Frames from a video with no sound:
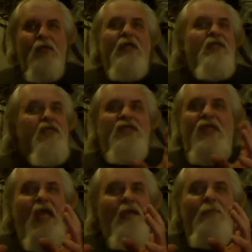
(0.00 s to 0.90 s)
It's the
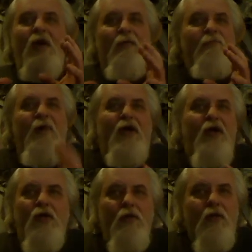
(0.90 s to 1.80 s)
same
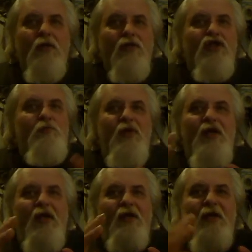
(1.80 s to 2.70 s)
motherfucker, just put
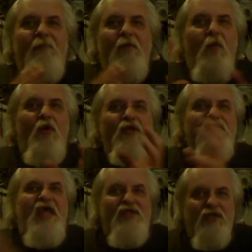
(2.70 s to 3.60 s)
in a different
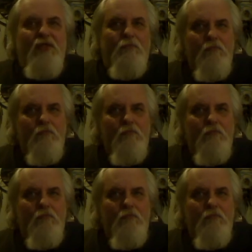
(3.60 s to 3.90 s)
organization.